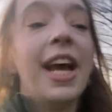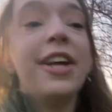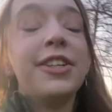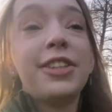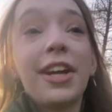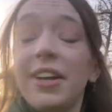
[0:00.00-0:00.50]

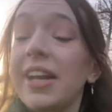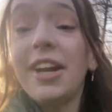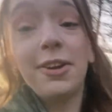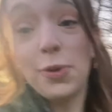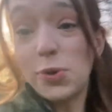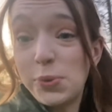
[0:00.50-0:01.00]
So it
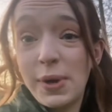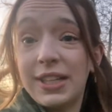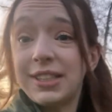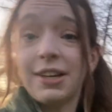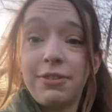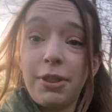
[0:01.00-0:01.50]
all worked
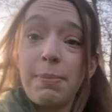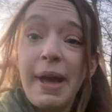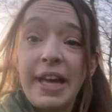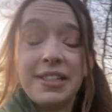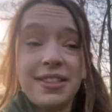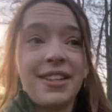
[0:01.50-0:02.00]
out for the
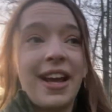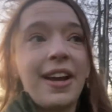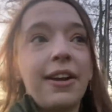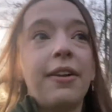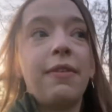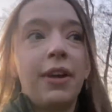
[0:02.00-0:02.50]
best, and